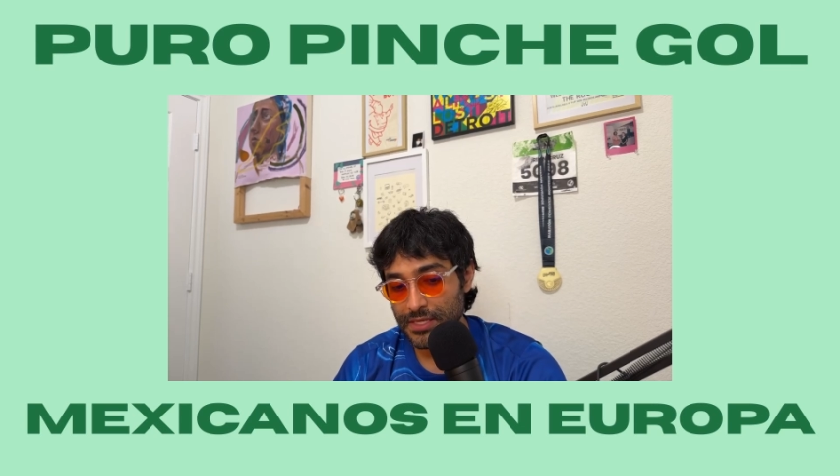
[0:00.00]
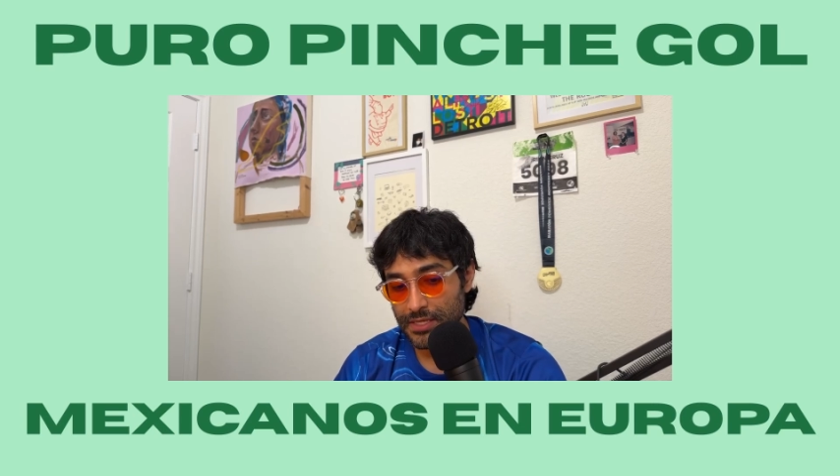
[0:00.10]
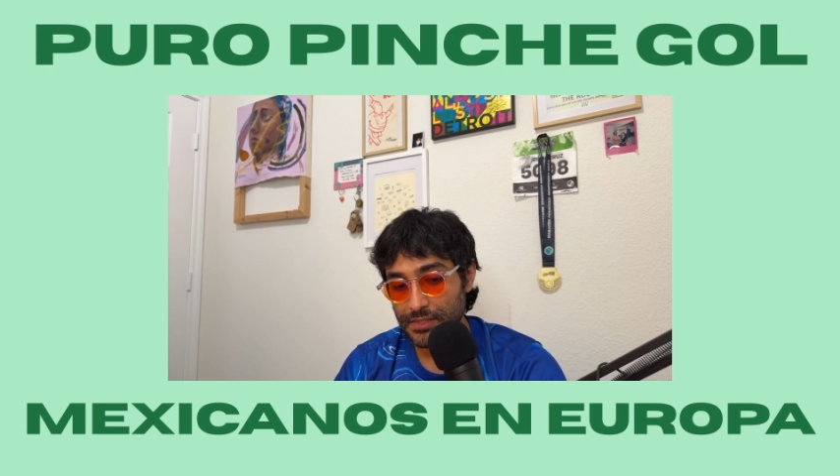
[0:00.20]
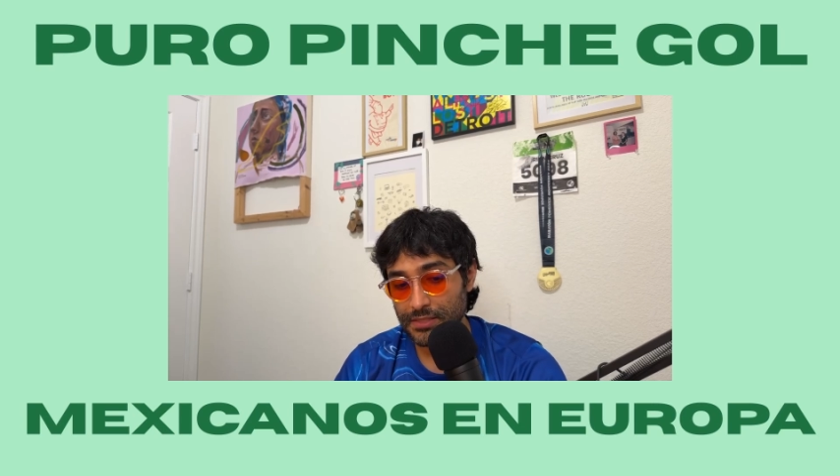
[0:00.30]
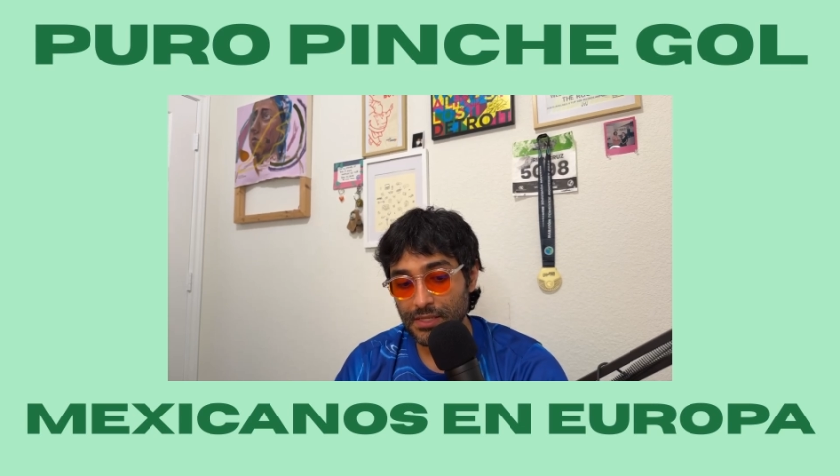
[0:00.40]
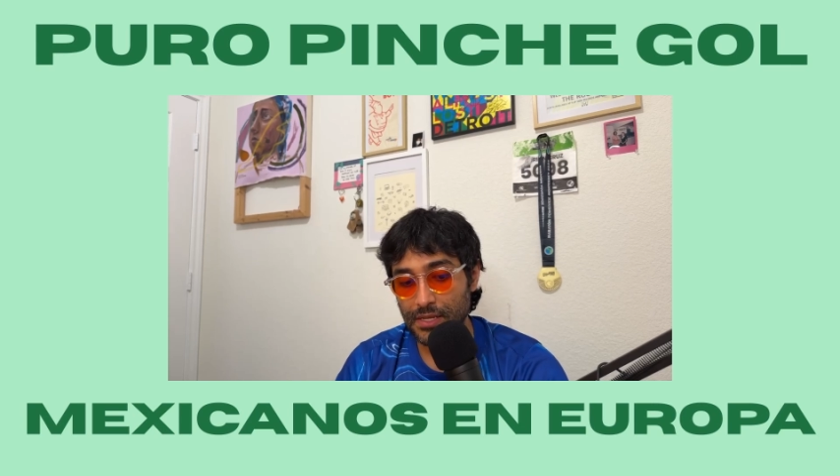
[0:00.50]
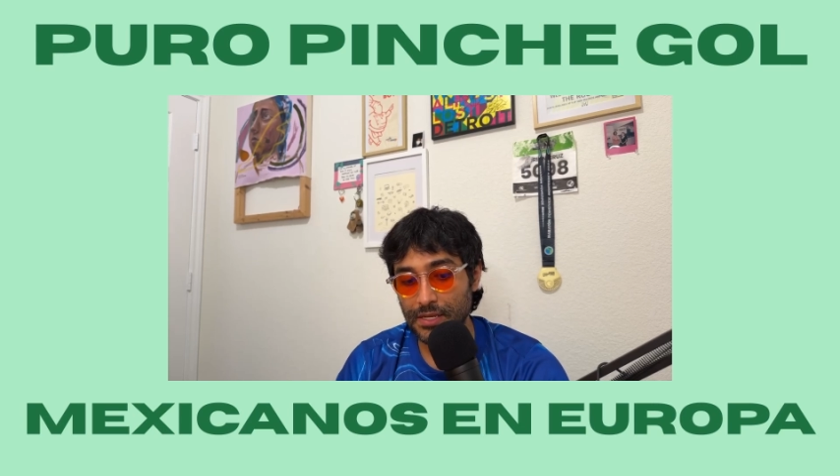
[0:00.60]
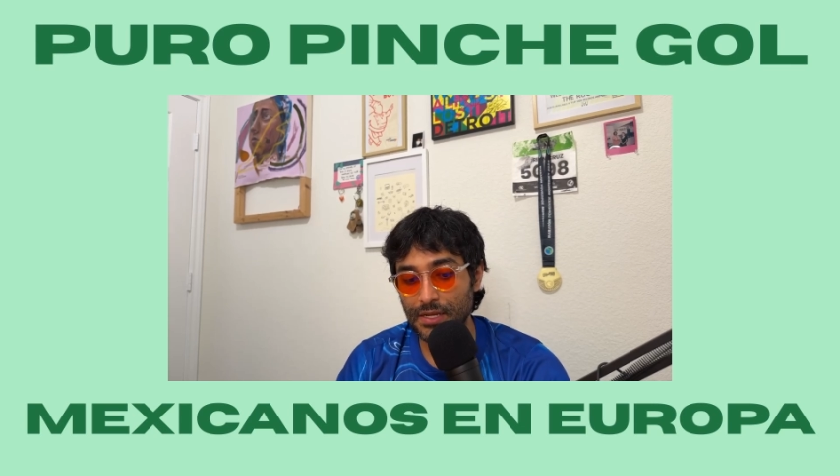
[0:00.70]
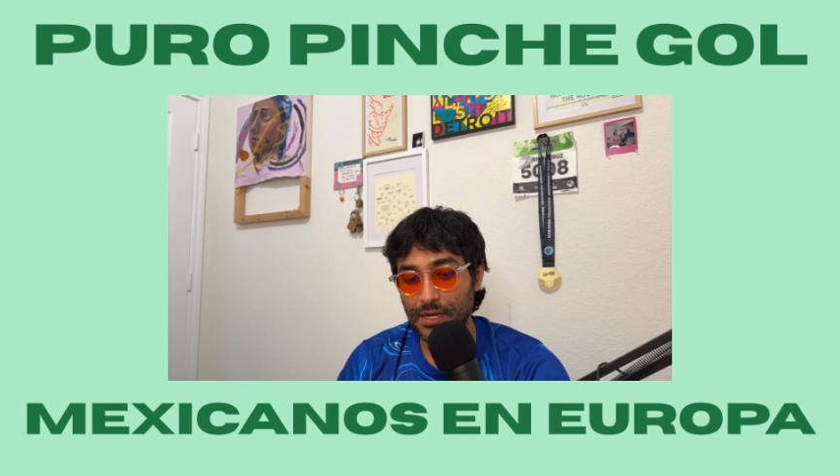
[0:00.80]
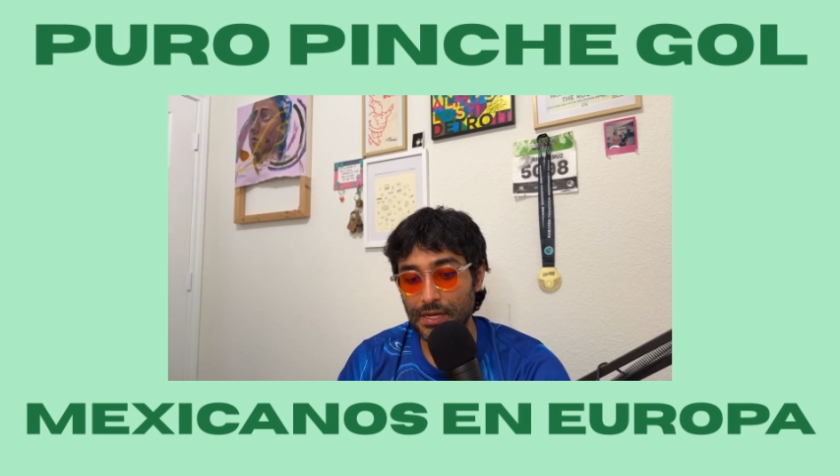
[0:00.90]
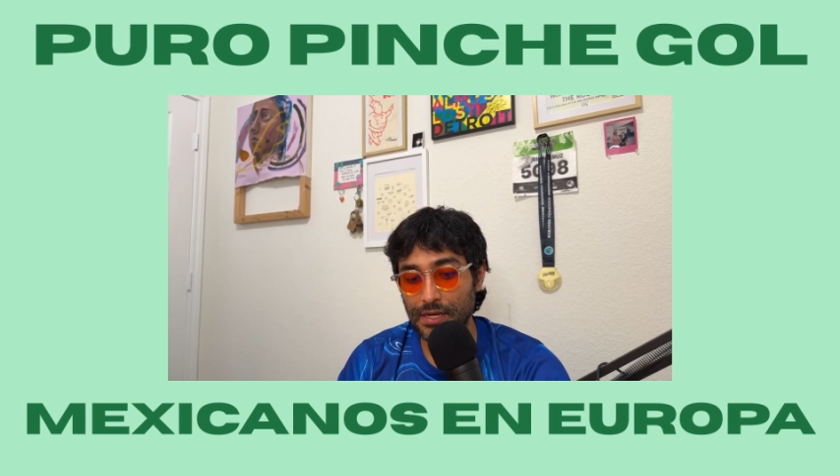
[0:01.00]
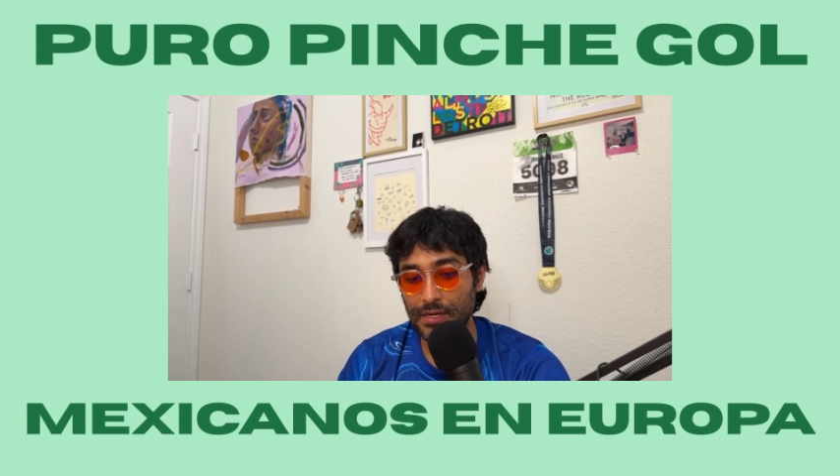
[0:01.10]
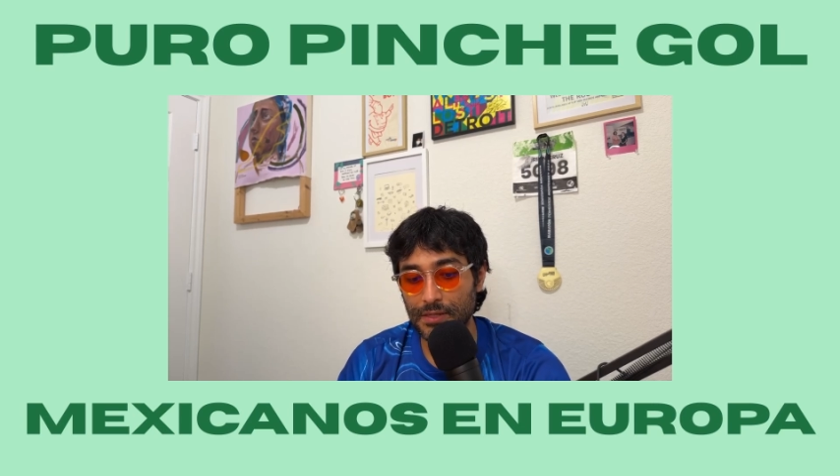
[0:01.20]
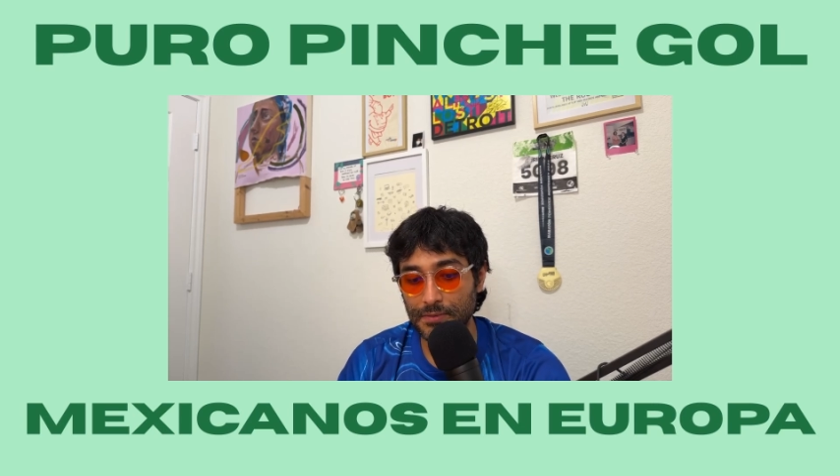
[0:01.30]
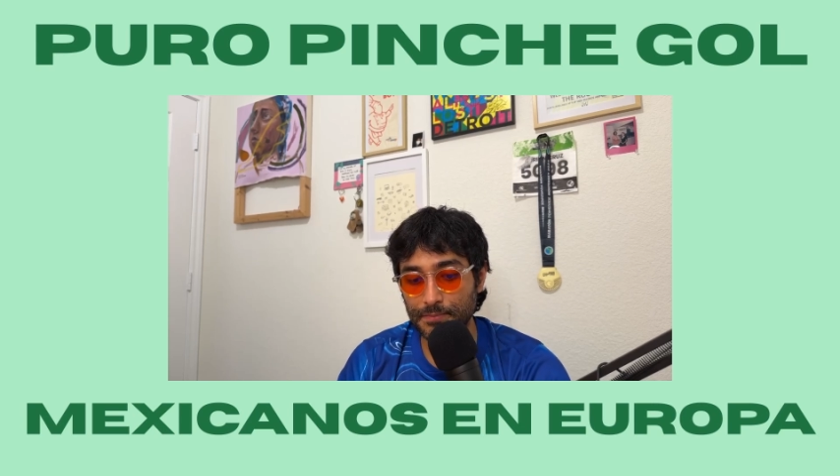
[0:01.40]
is
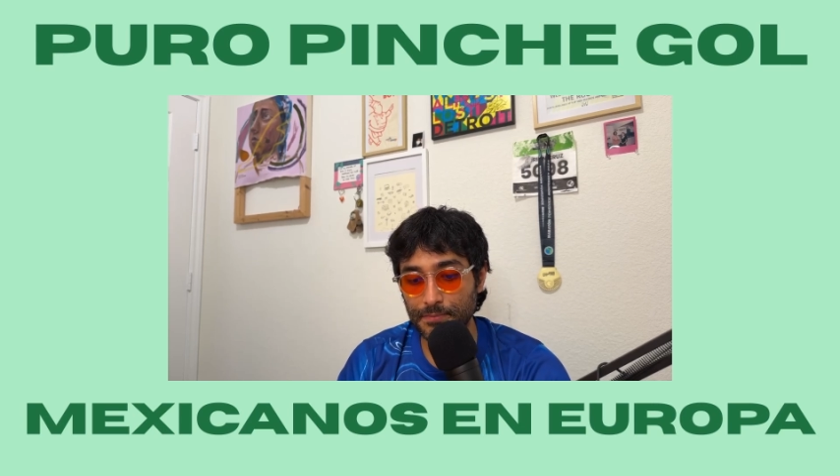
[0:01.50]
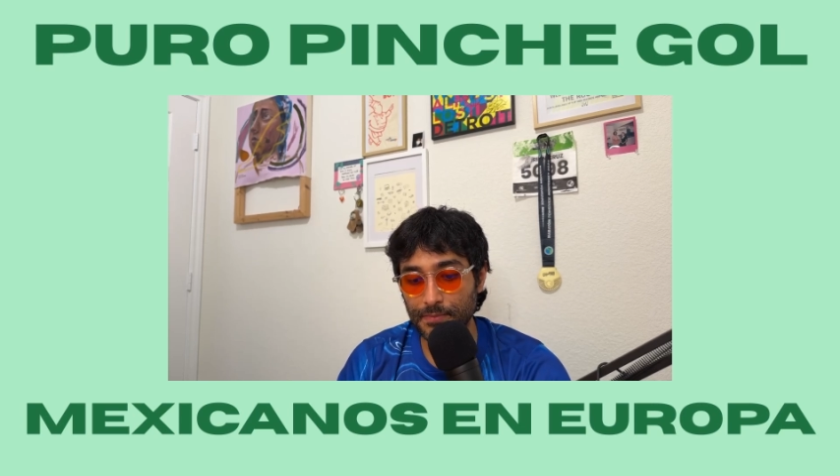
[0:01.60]
um,